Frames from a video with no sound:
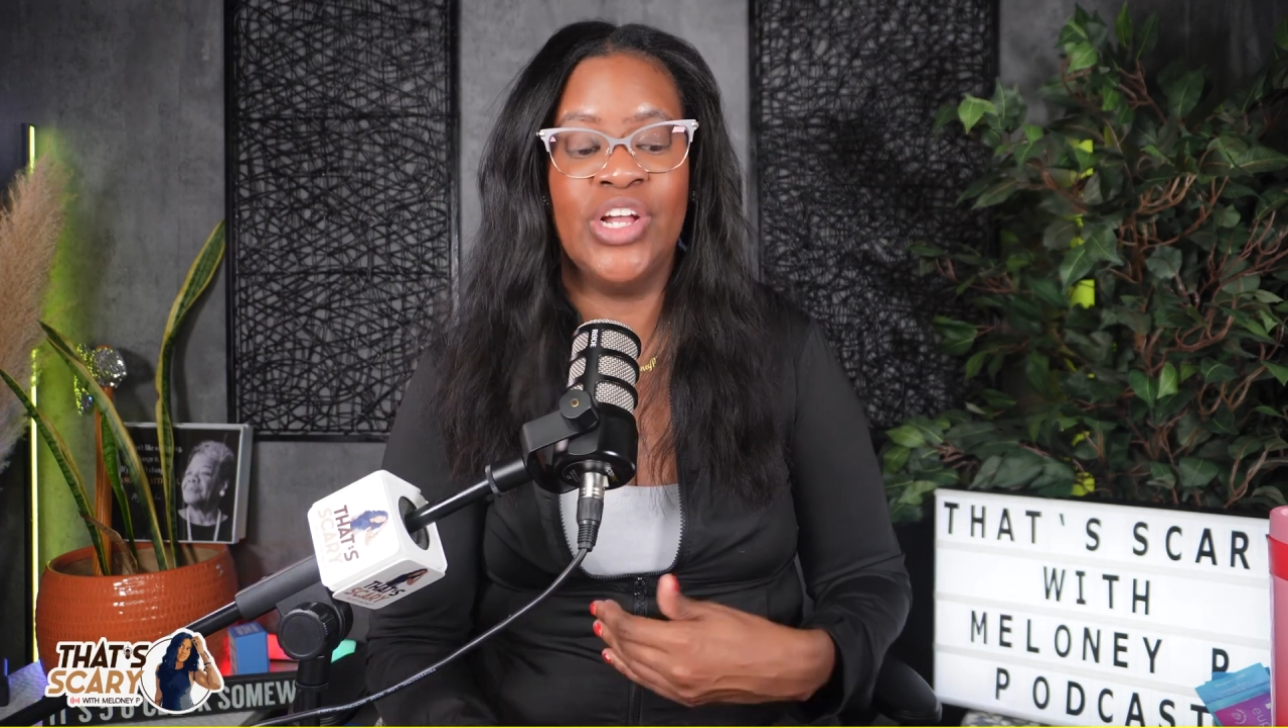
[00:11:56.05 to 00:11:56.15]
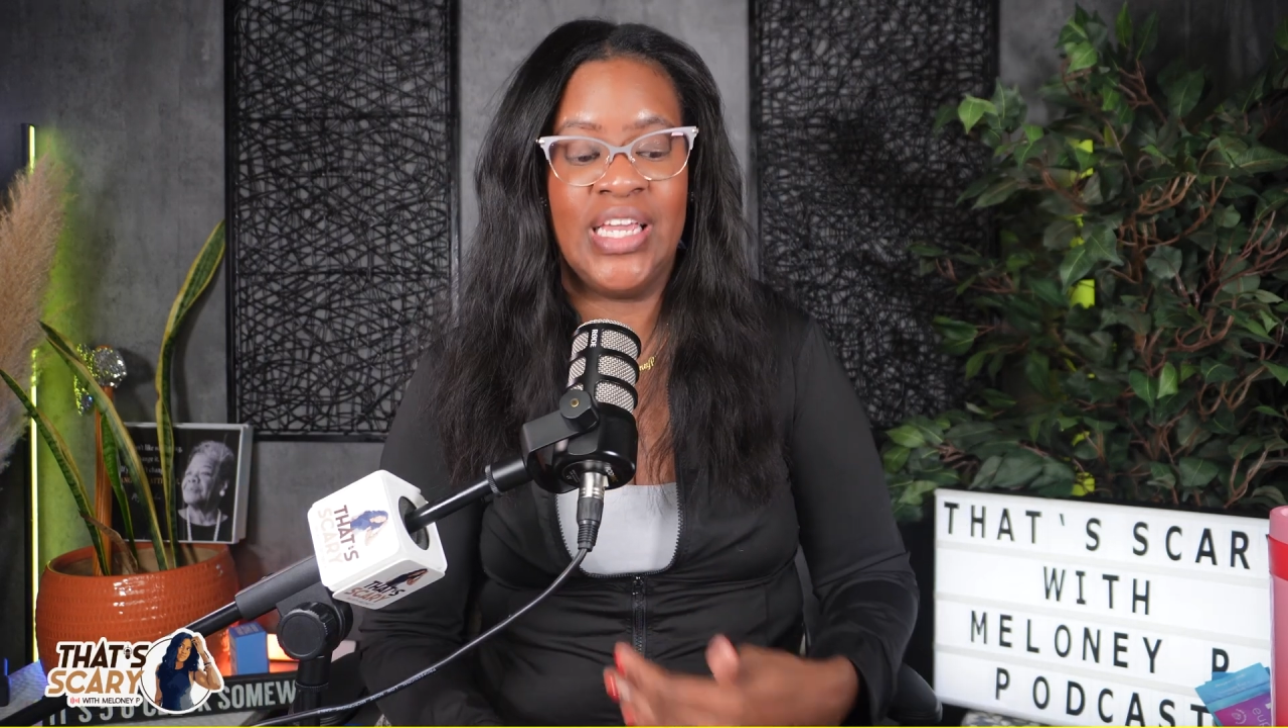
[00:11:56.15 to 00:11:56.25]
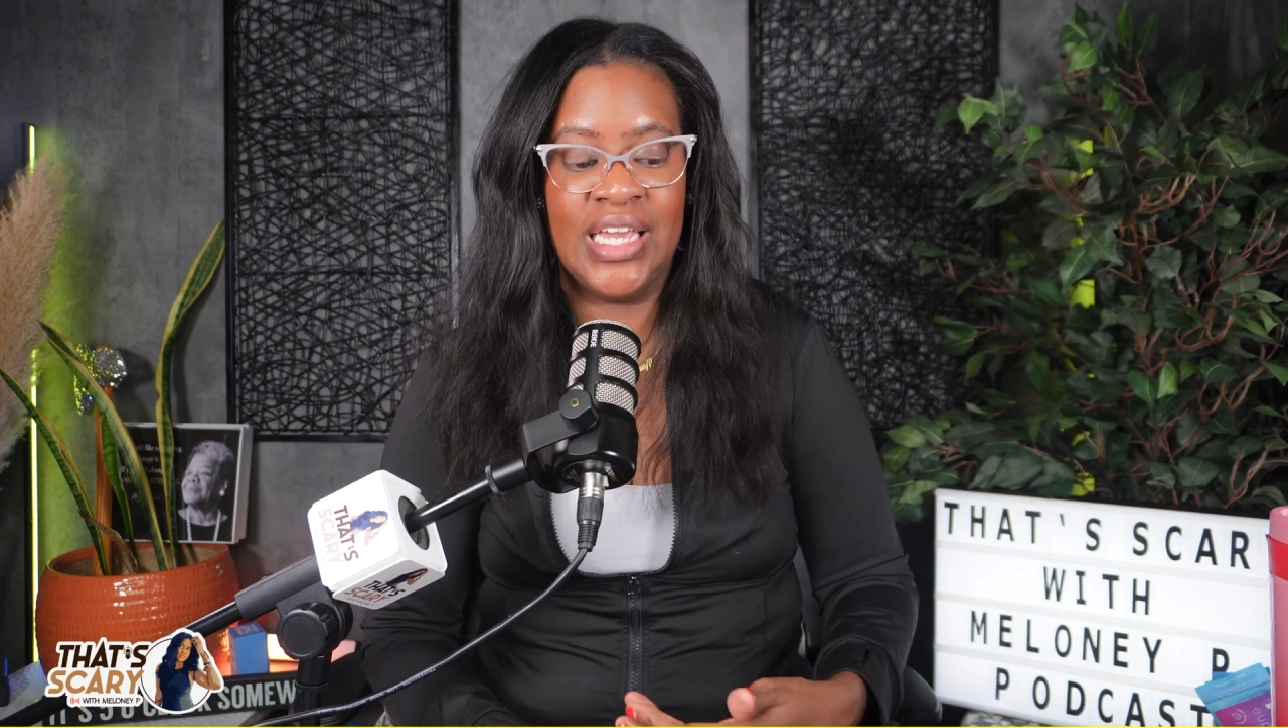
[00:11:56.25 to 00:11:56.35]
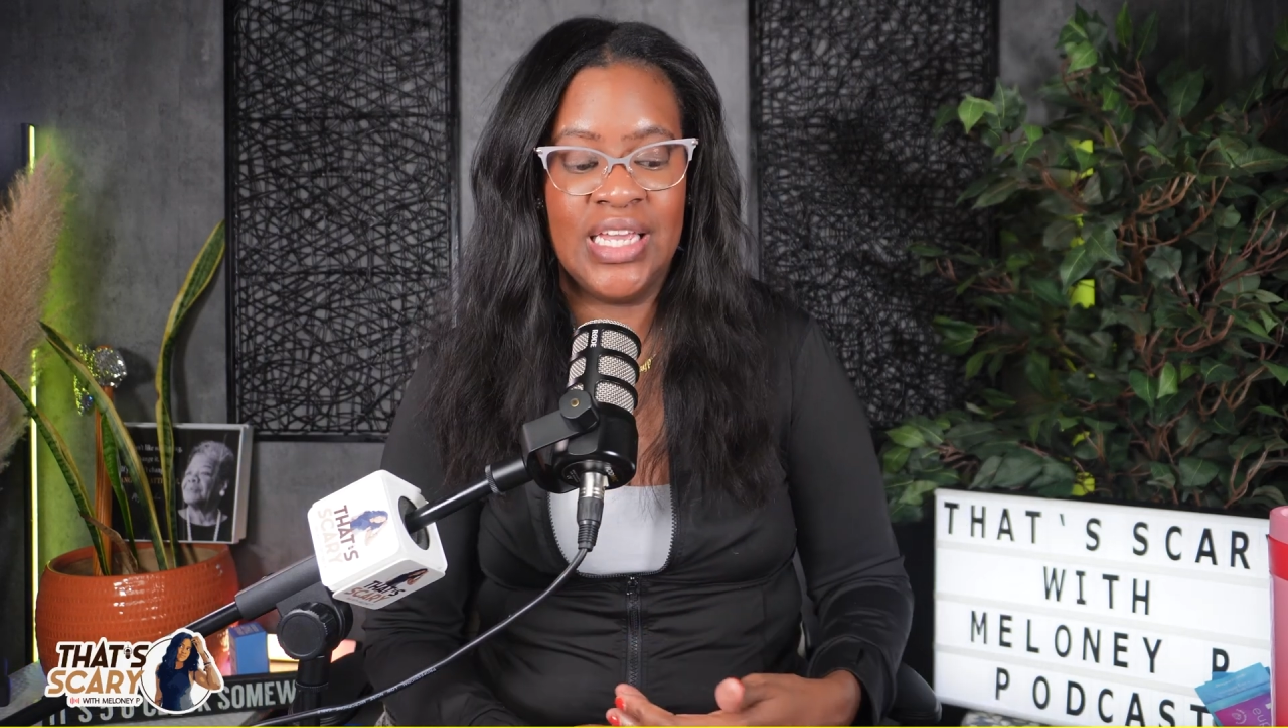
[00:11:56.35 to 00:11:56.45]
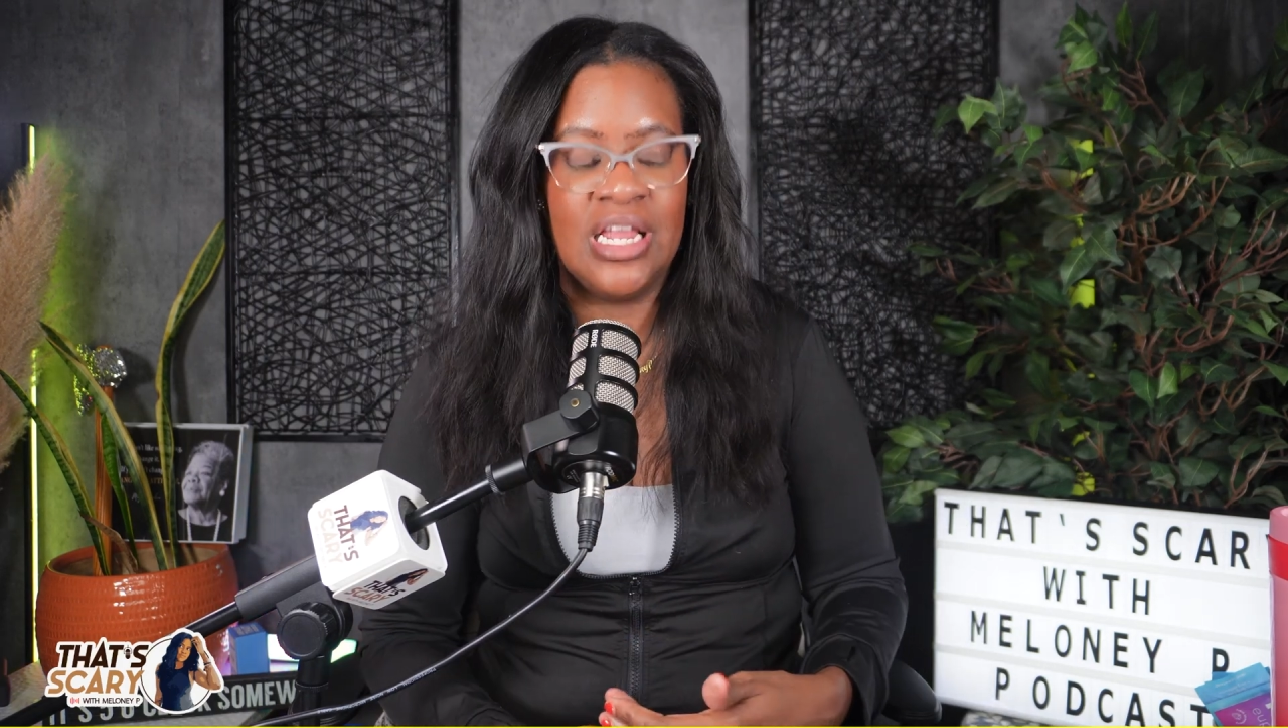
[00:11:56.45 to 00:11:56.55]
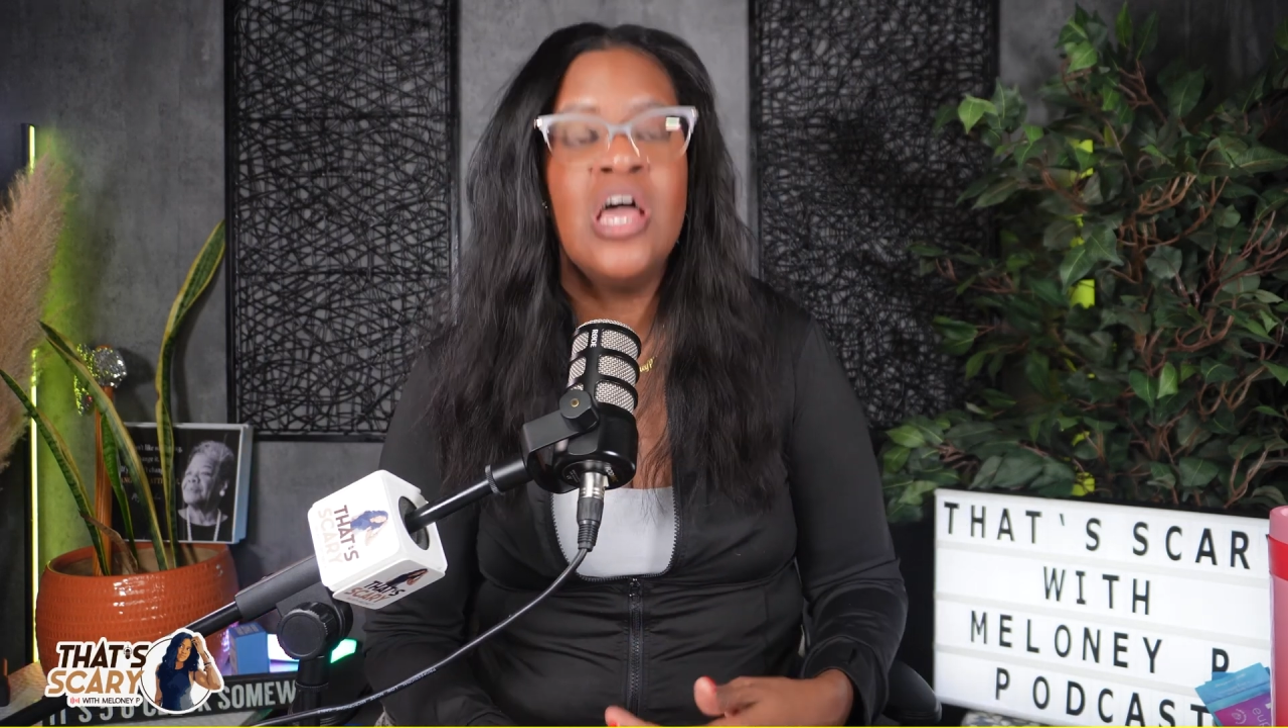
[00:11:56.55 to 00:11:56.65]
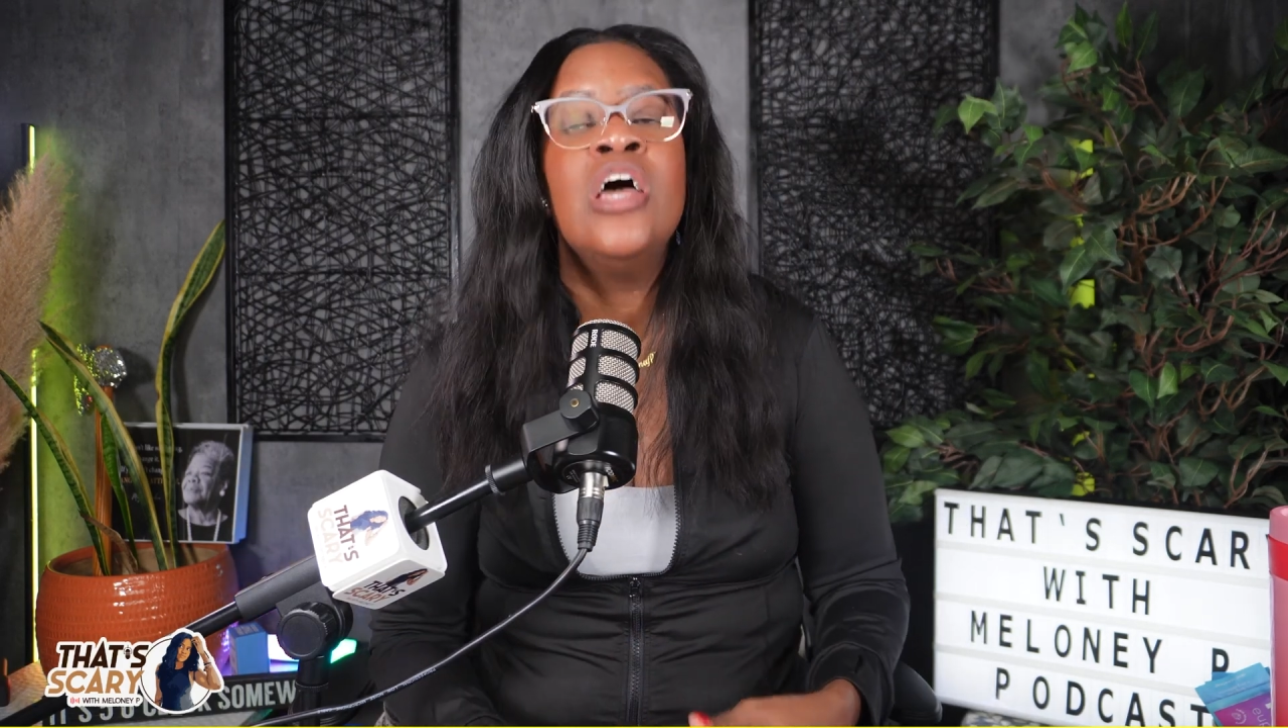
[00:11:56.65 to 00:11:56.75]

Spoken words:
again.